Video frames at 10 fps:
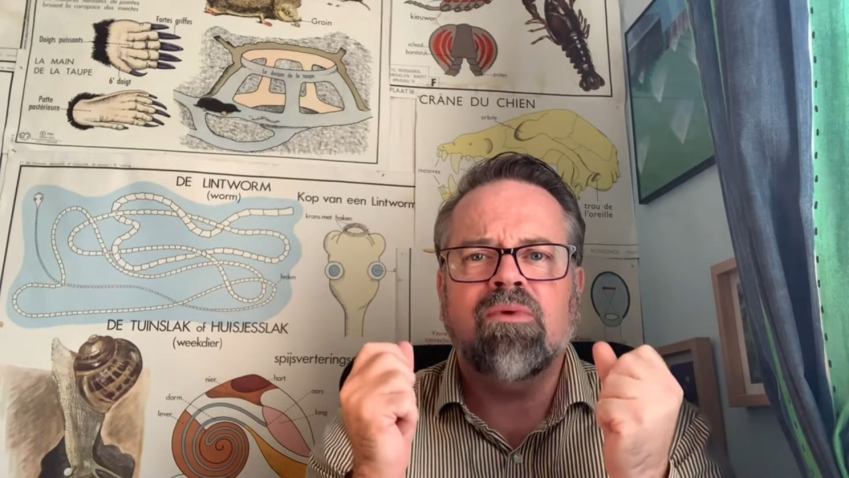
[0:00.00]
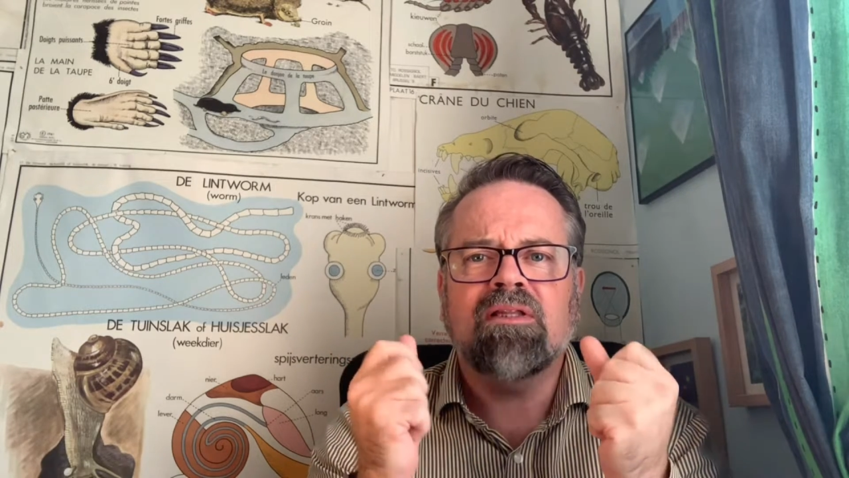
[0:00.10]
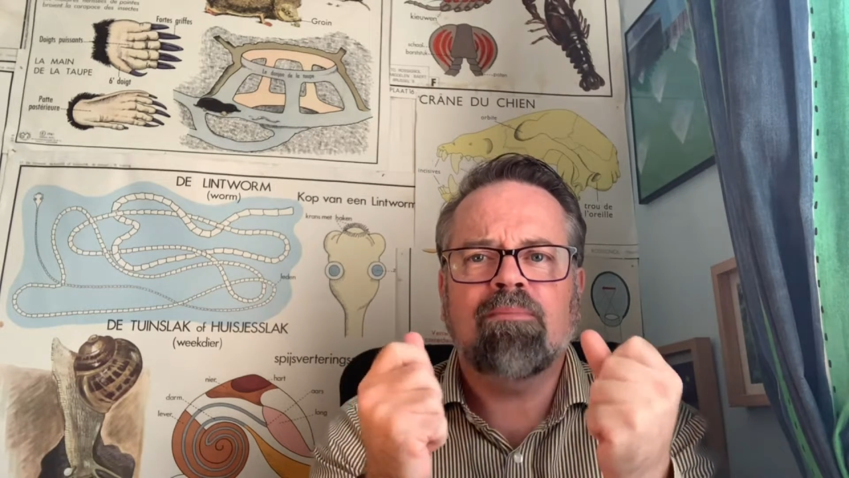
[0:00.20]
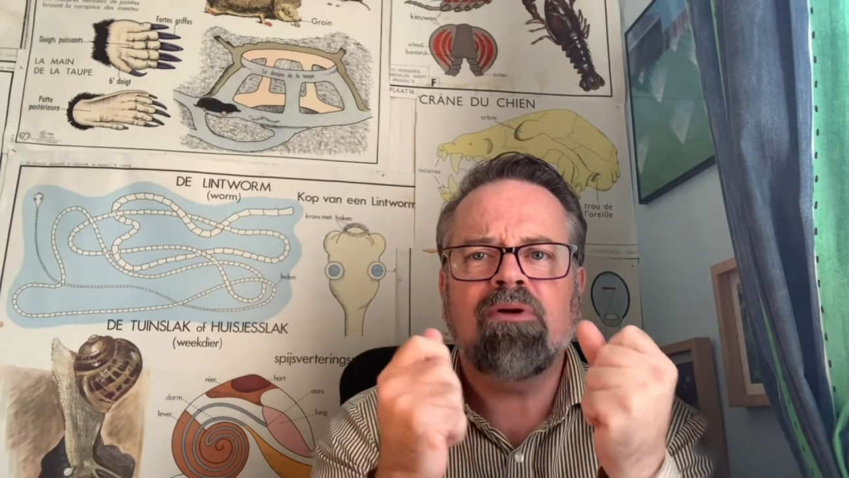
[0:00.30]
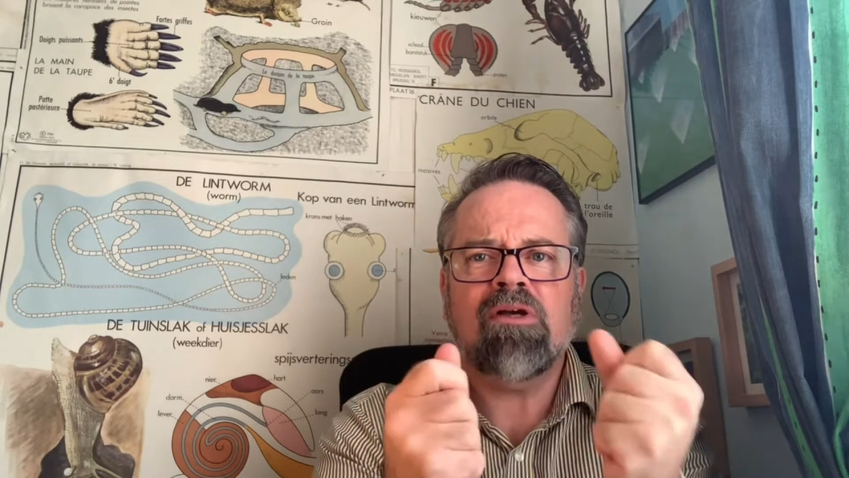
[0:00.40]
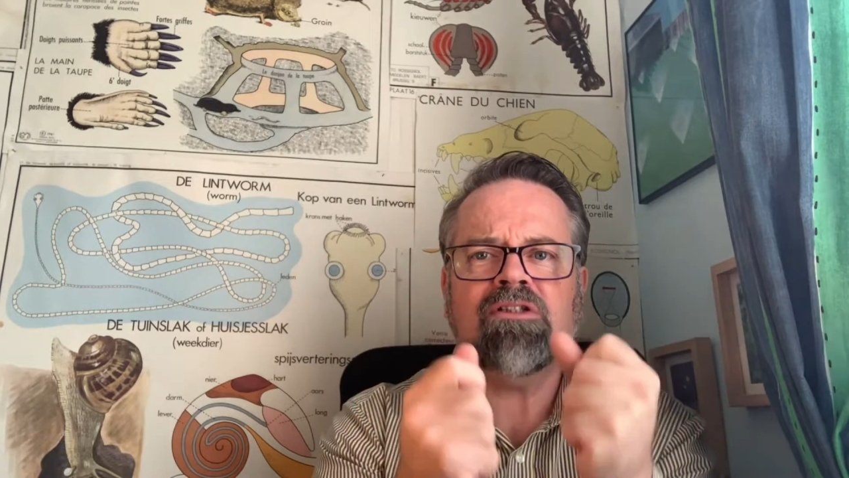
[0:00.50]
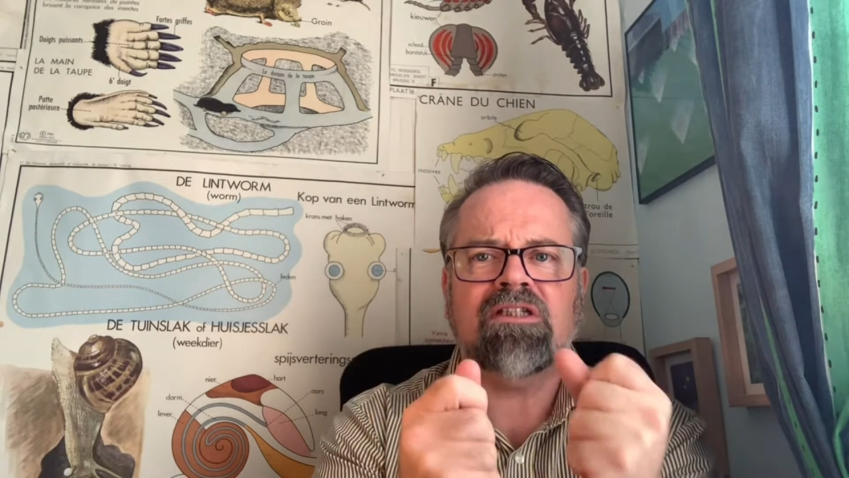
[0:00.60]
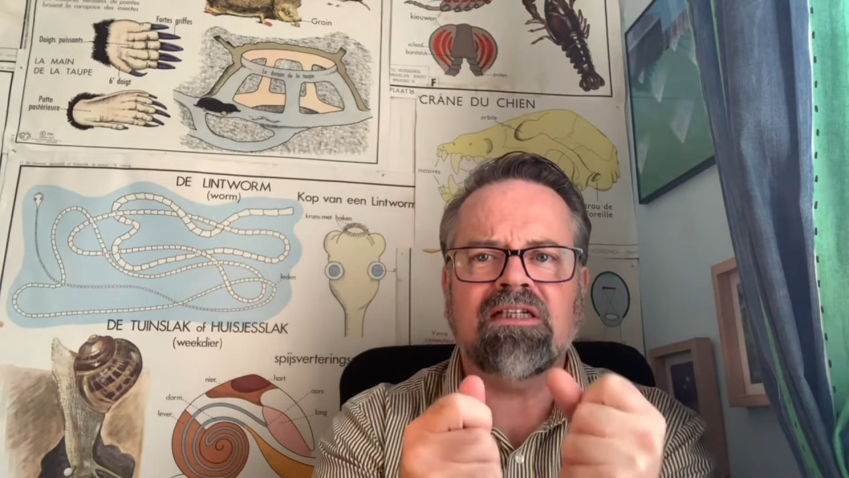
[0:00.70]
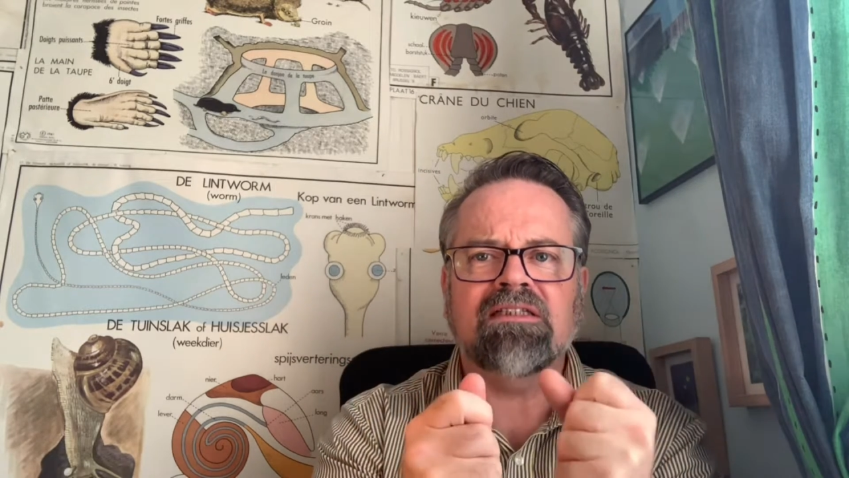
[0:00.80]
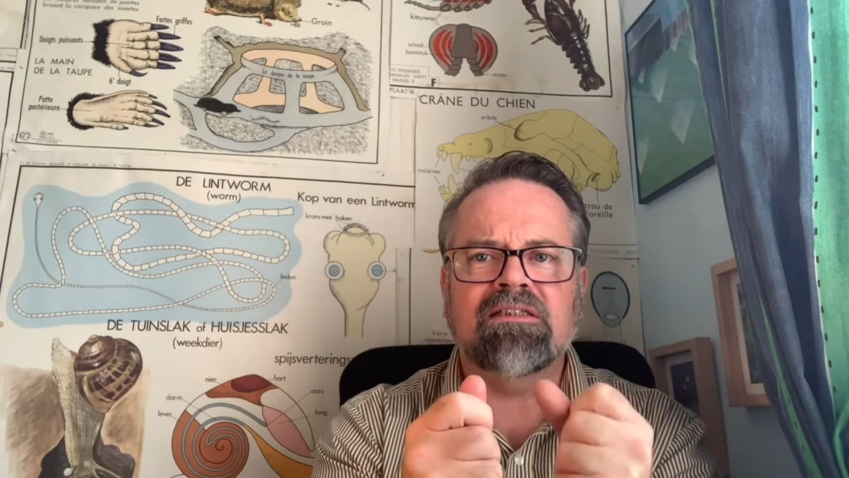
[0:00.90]
the
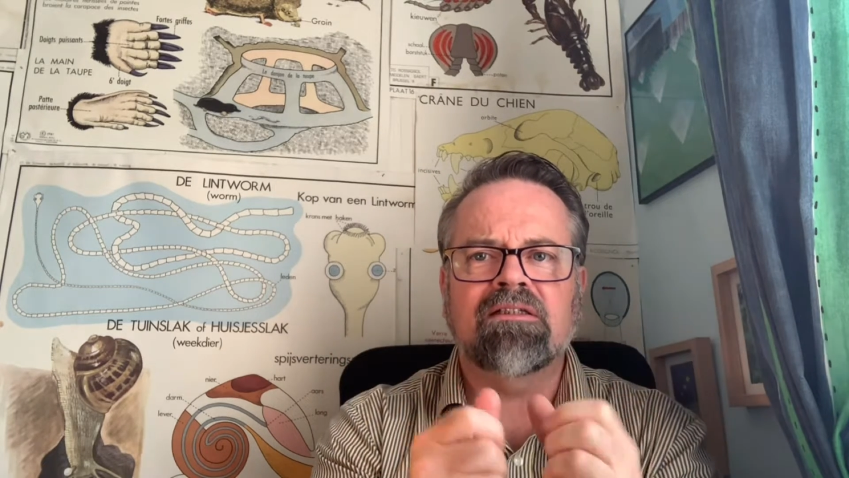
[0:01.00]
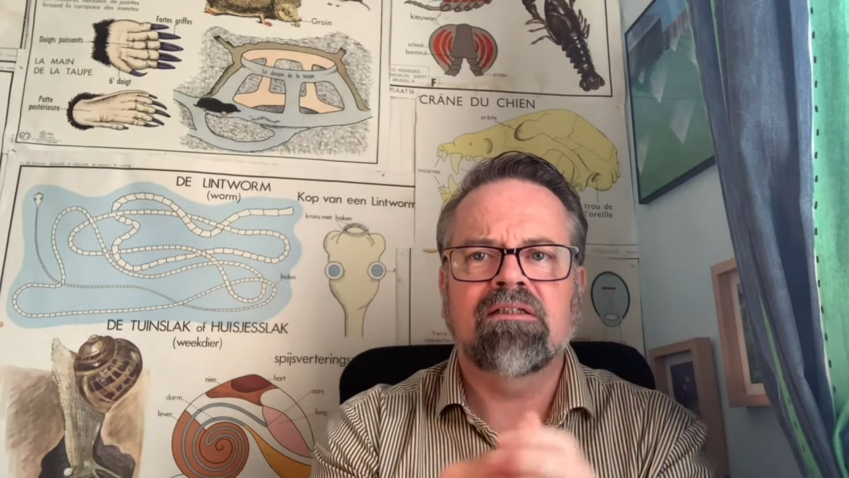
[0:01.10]
person is.